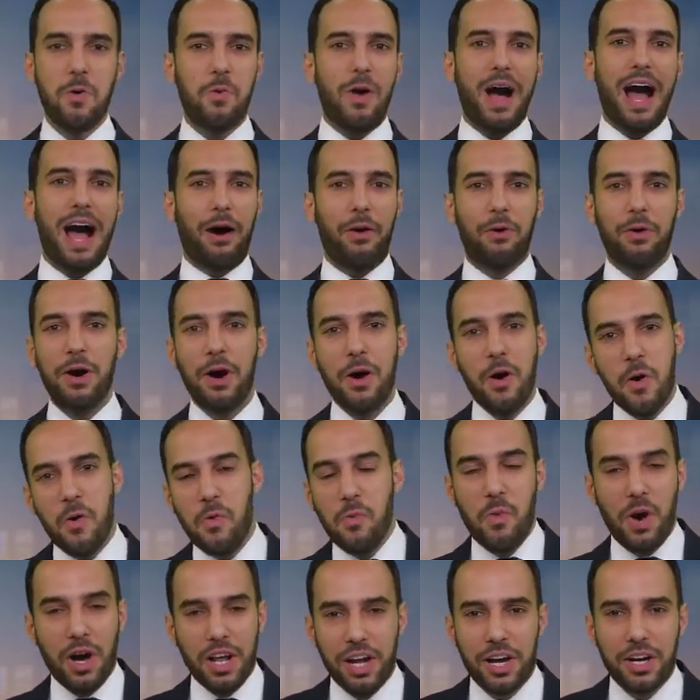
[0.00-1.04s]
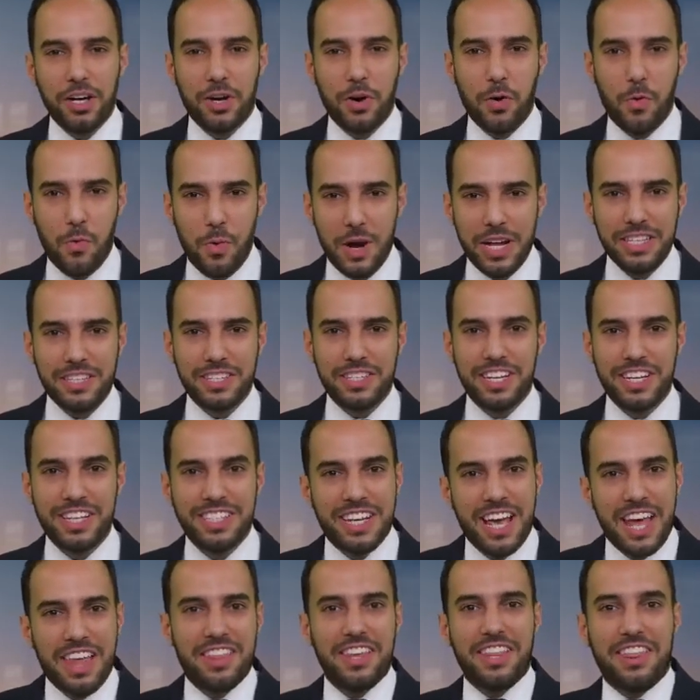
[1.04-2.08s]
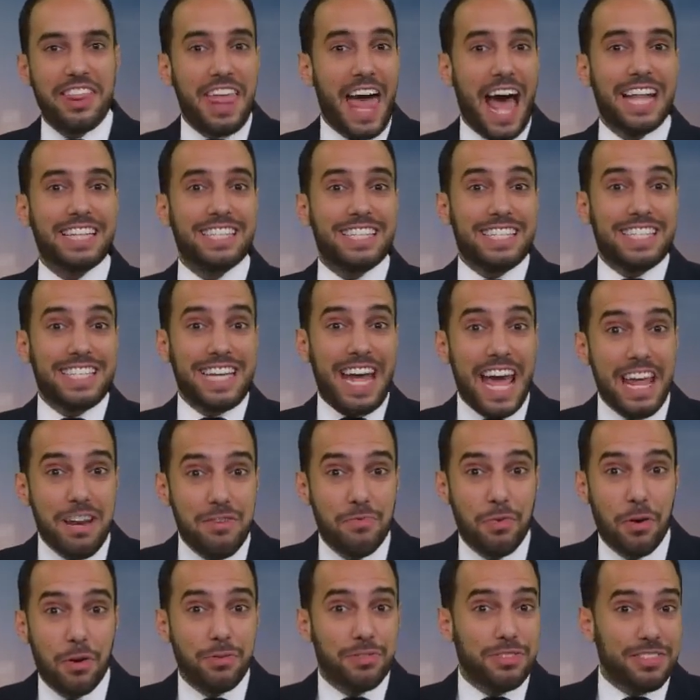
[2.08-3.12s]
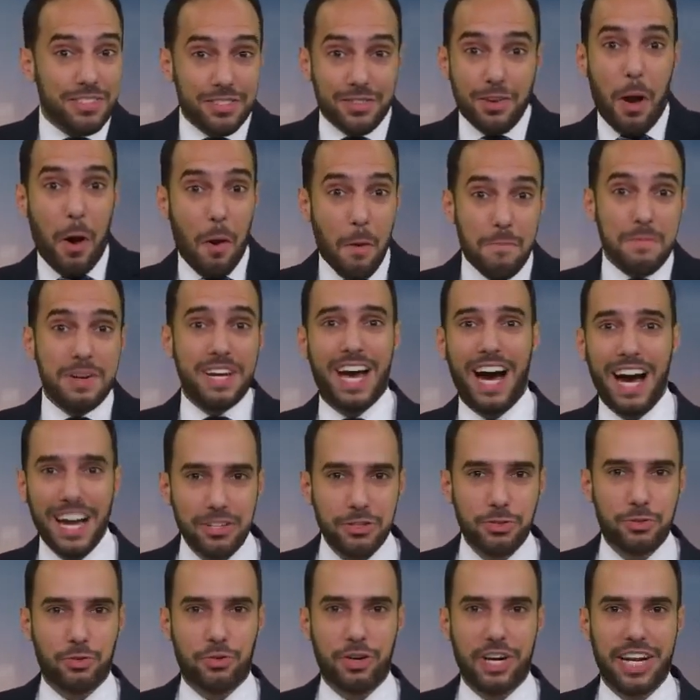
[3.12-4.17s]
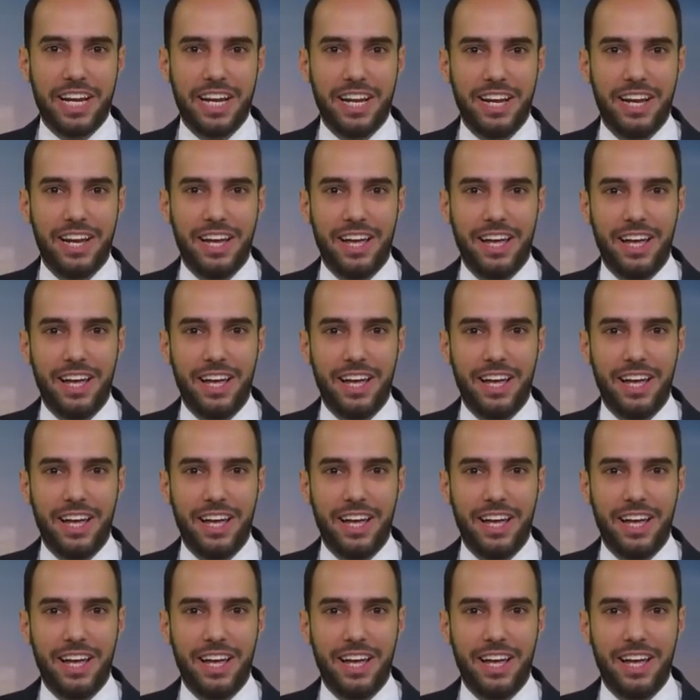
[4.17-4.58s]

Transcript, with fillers: Wow, what a coincidence that that's Tedros' home country.